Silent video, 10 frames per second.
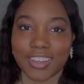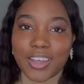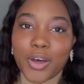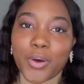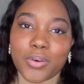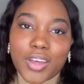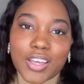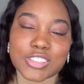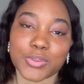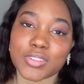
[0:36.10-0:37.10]
Okay,
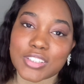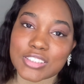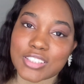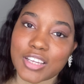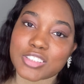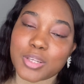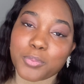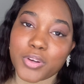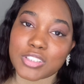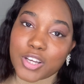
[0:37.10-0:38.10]
so in this section, I'm
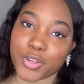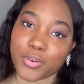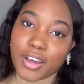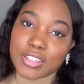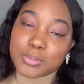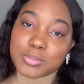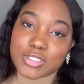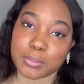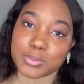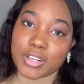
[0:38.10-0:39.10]
going to tell you guys some
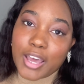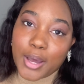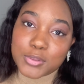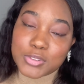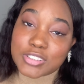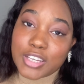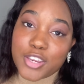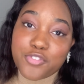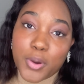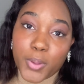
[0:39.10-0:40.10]
tips on how to study
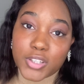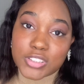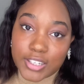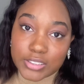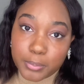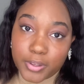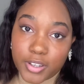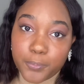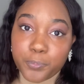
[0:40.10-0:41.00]
from your textbook.